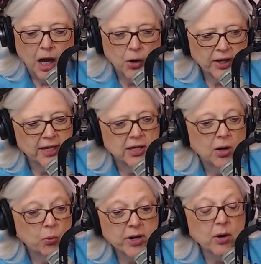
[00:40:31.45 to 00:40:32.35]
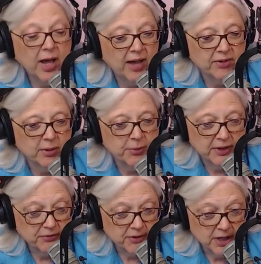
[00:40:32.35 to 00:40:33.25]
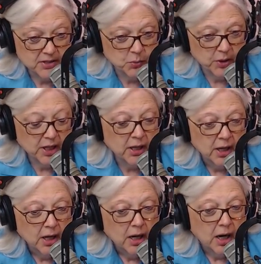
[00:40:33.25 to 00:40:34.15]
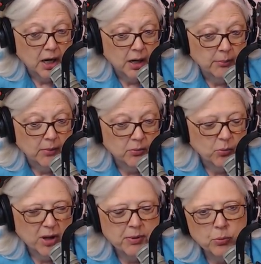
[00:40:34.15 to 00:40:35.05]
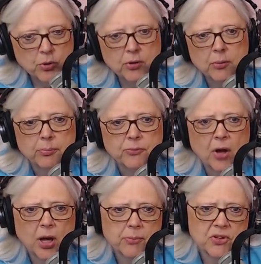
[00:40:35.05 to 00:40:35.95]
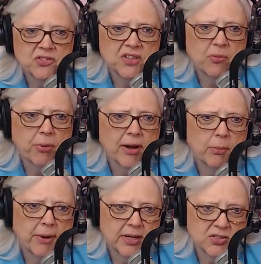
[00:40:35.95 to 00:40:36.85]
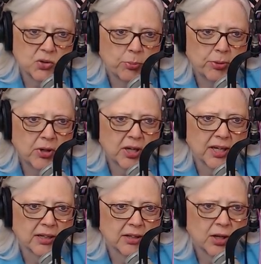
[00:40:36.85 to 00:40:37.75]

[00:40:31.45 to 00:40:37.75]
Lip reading: Okay, no, we don't have anybody for next week. Maybe we'll talk up to Steve Brown about his new book again.